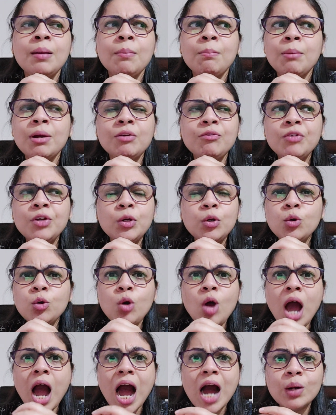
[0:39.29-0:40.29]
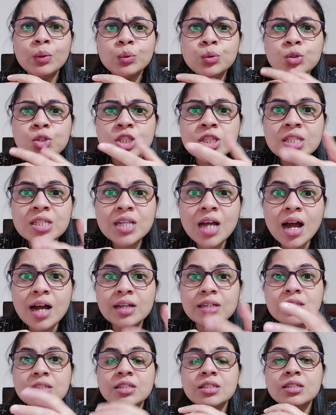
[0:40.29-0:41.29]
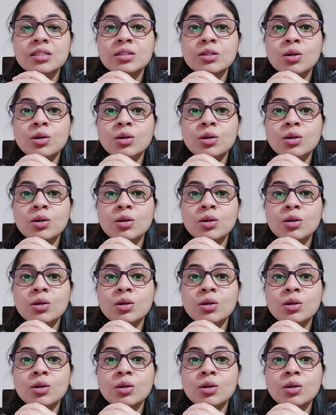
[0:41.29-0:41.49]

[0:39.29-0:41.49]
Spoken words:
But we don't know how to start,